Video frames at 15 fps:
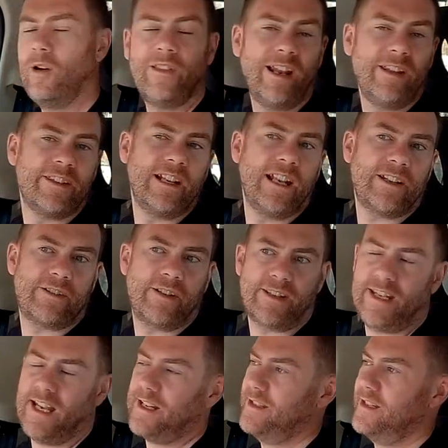See, not London
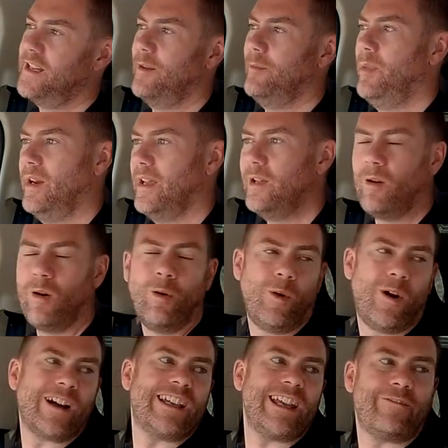Electric Taxi Company. Oh,
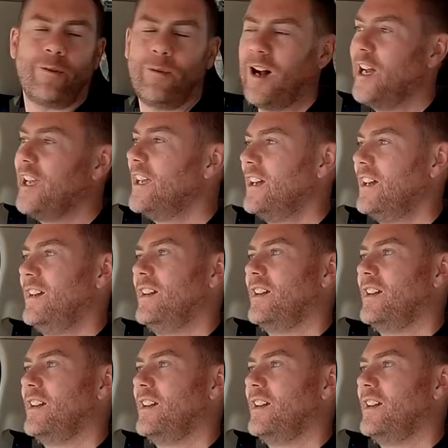what a giveaway!